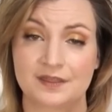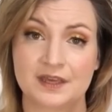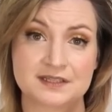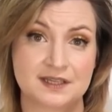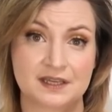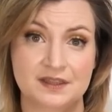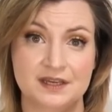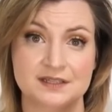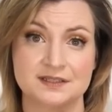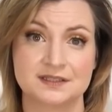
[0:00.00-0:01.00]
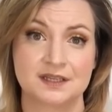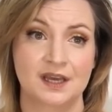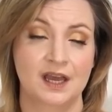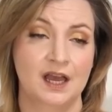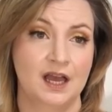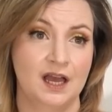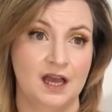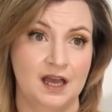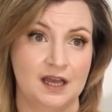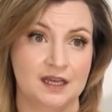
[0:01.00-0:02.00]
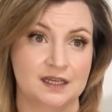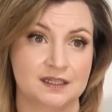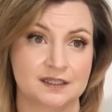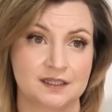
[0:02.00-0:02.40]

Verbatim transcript: things like this, uh,